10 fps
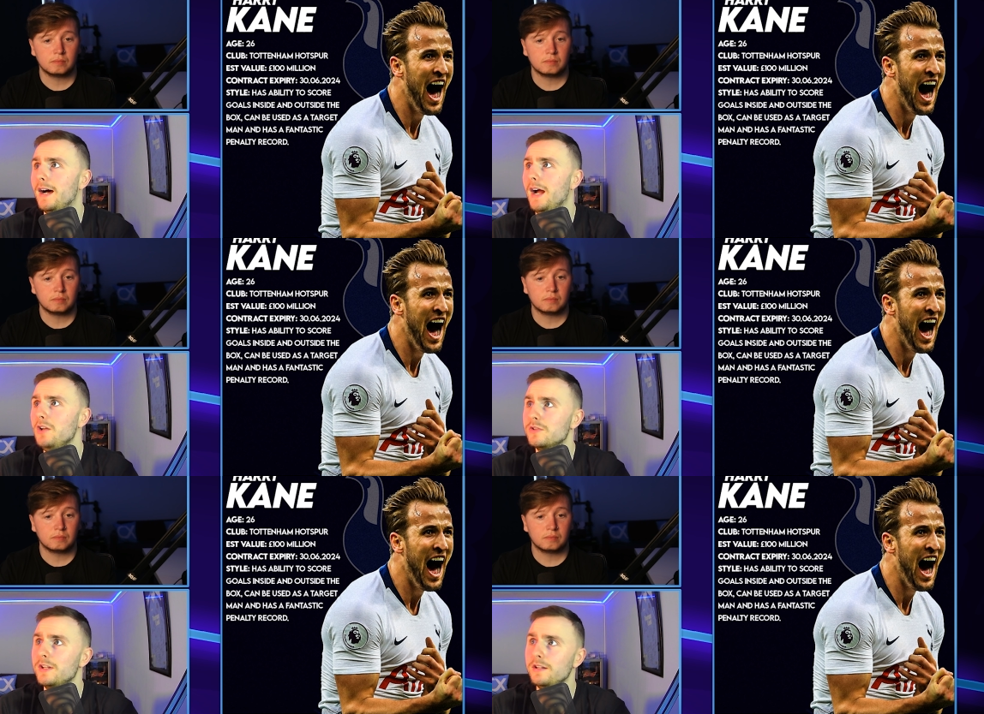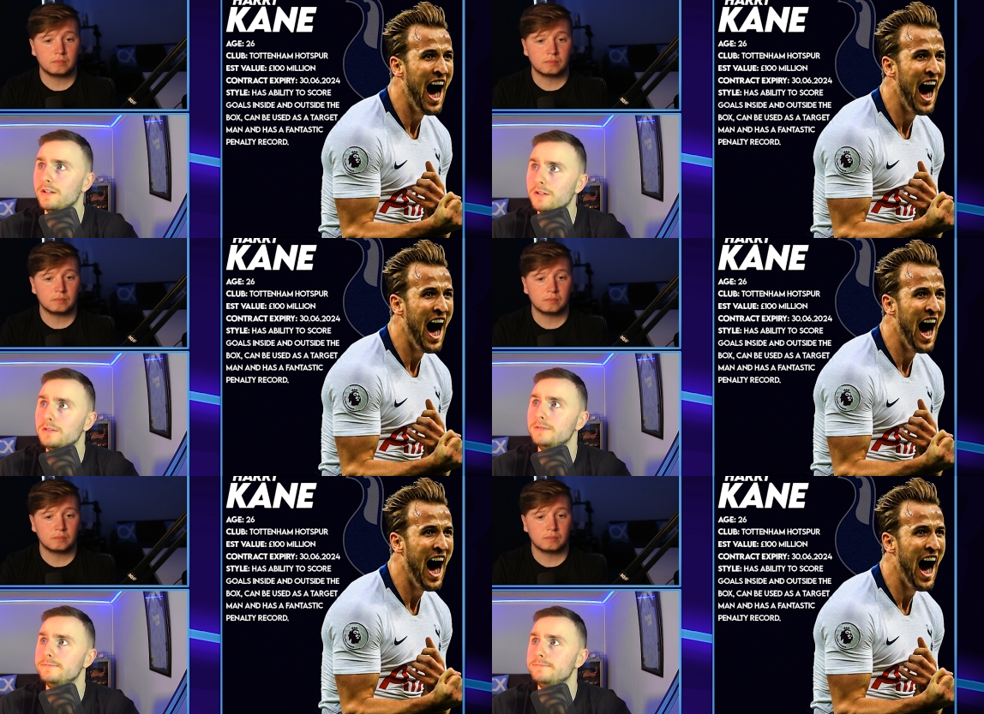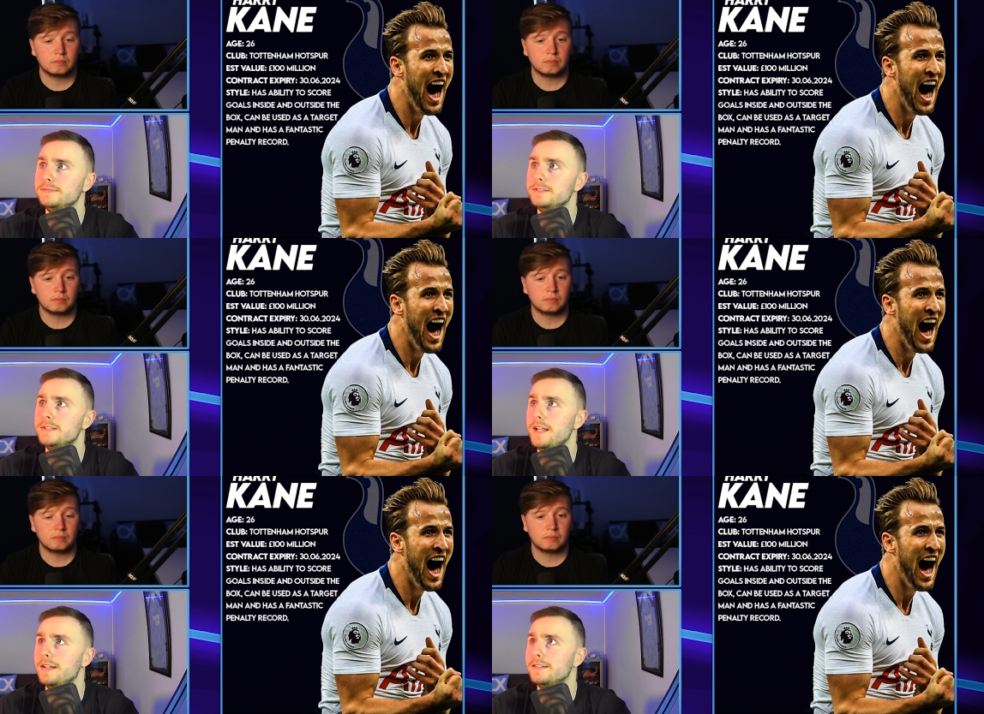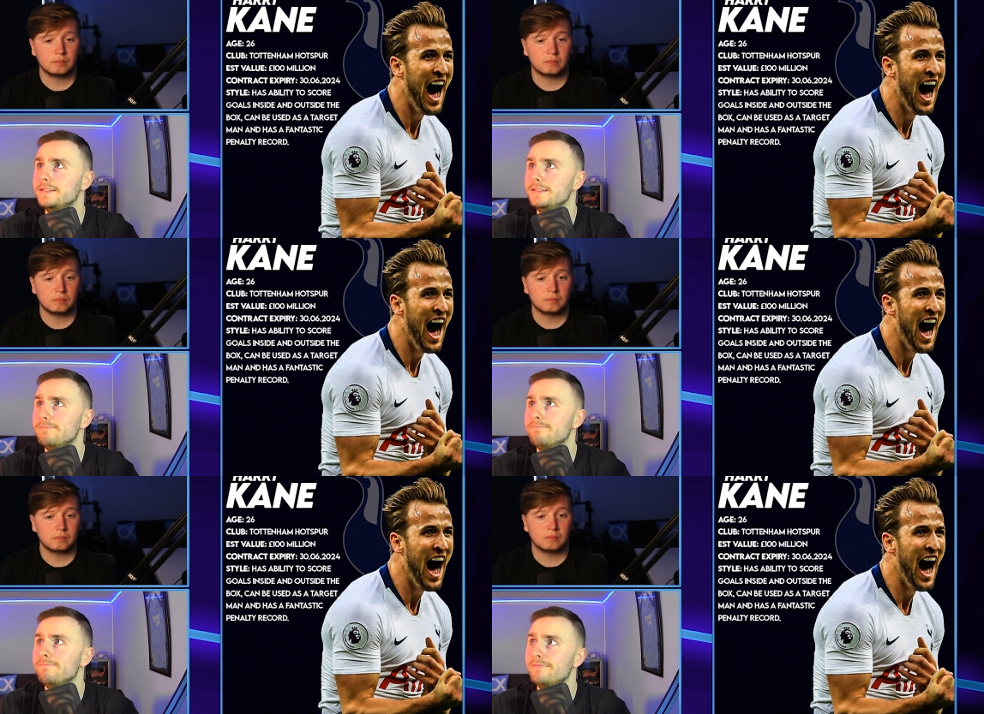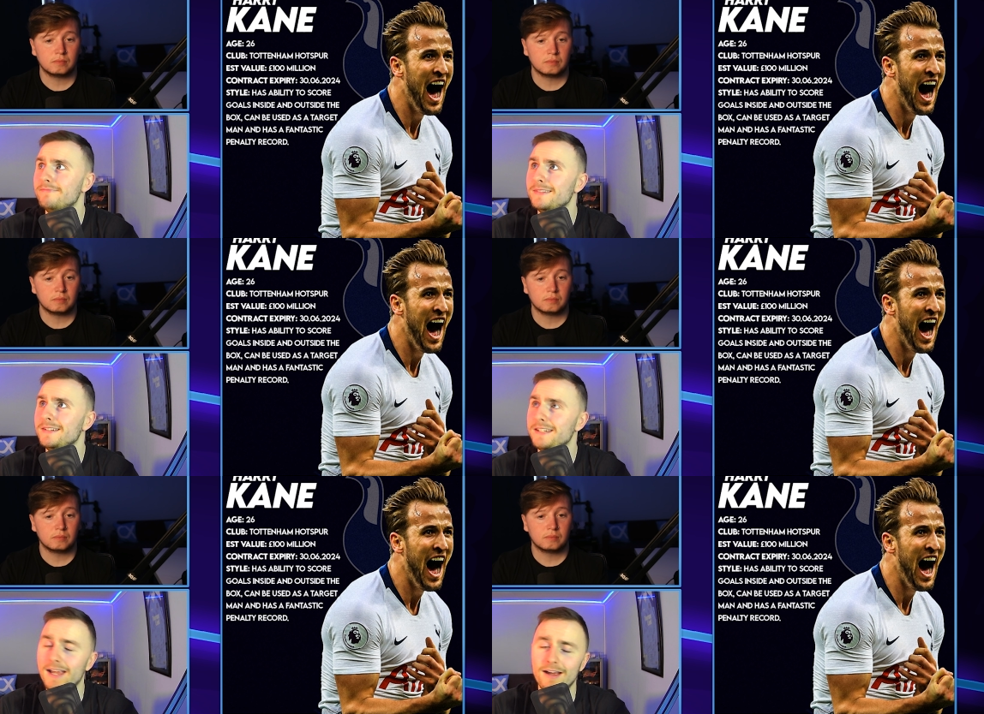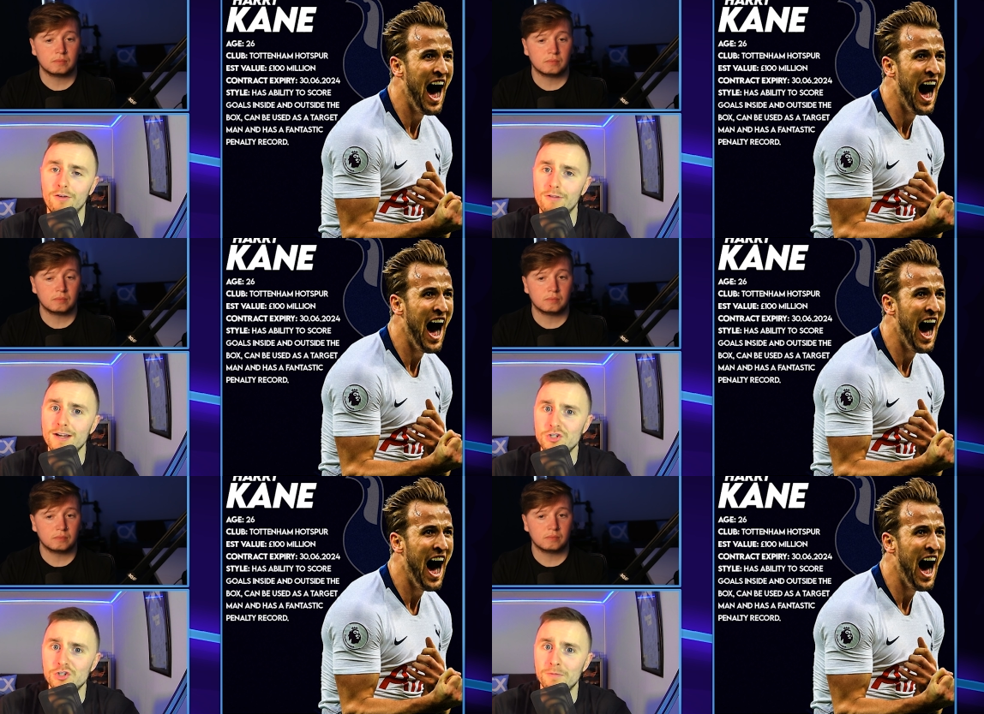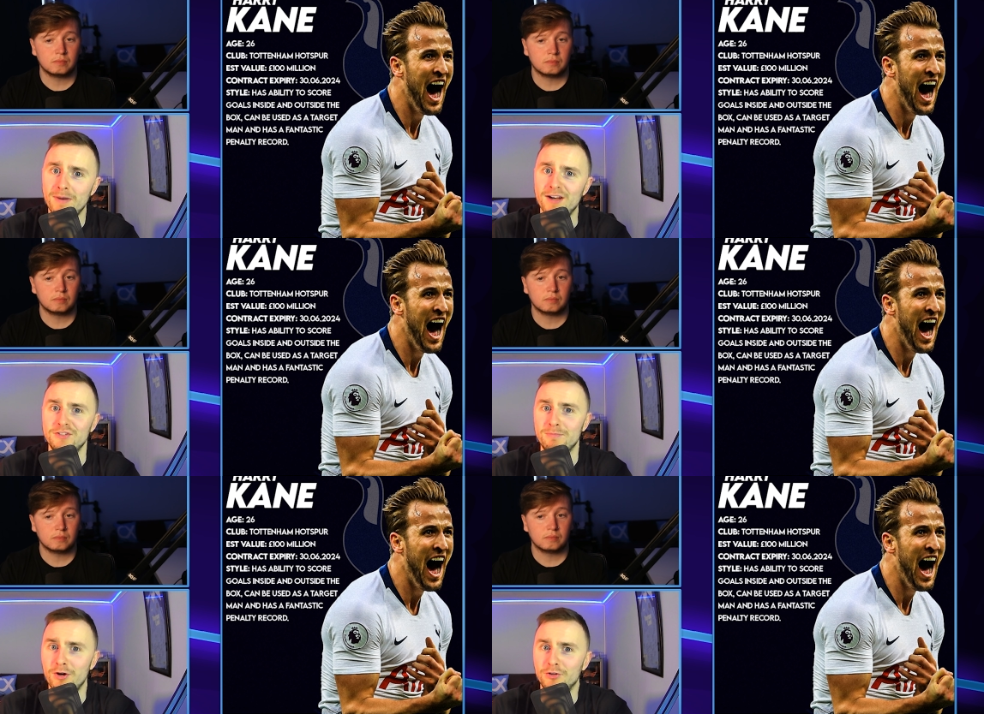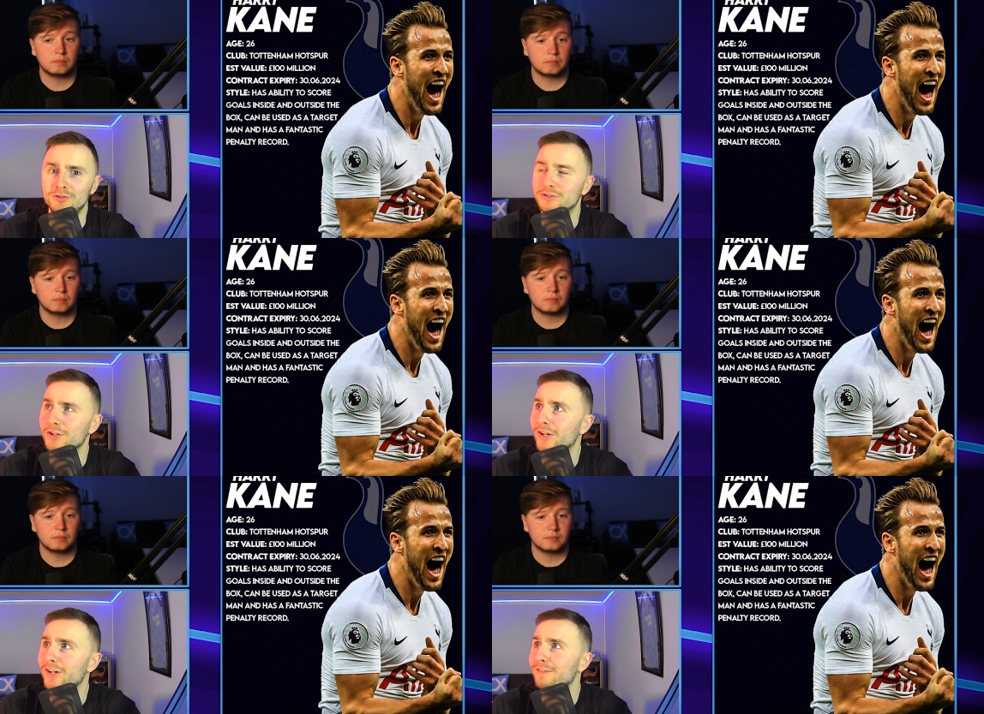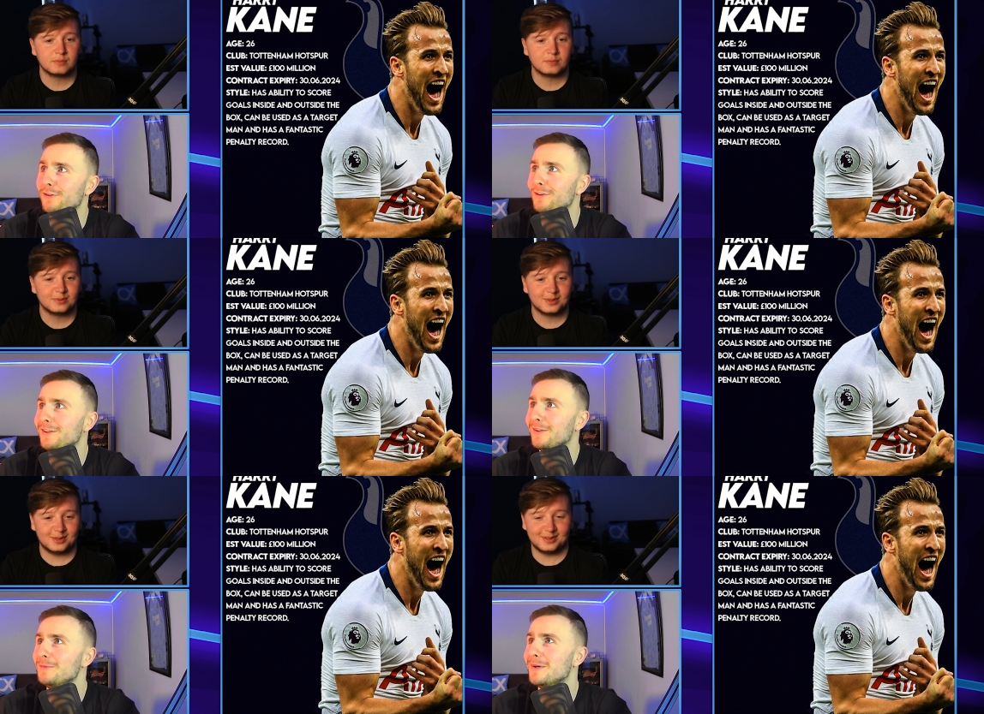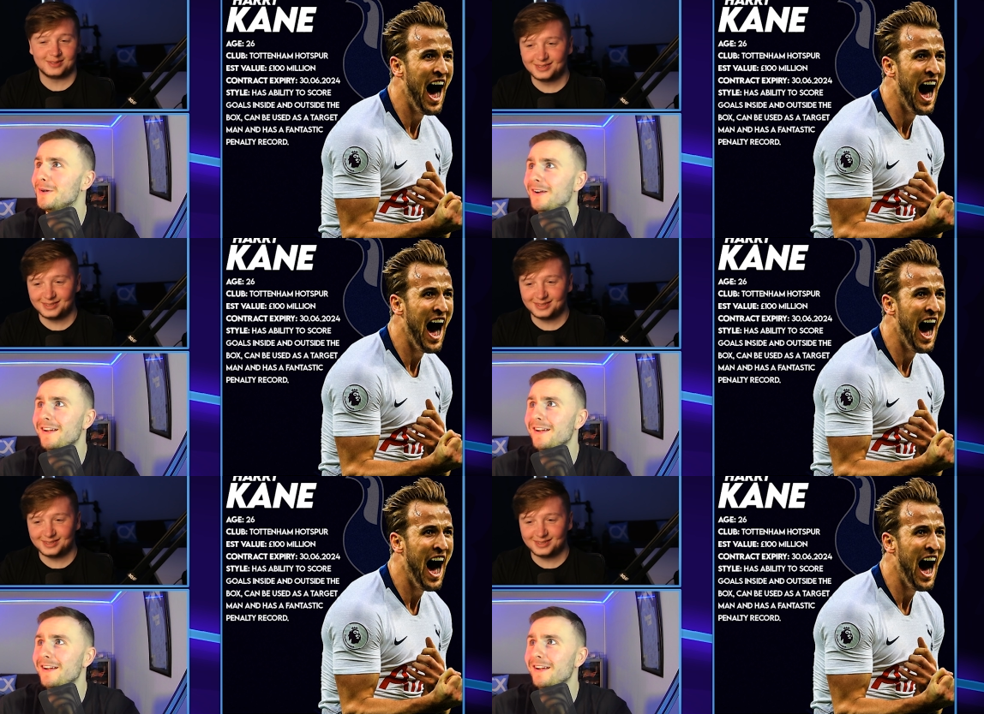Speaker 1: I just think that it's yeah, all right. You should have passed the ball to Sterling for England, but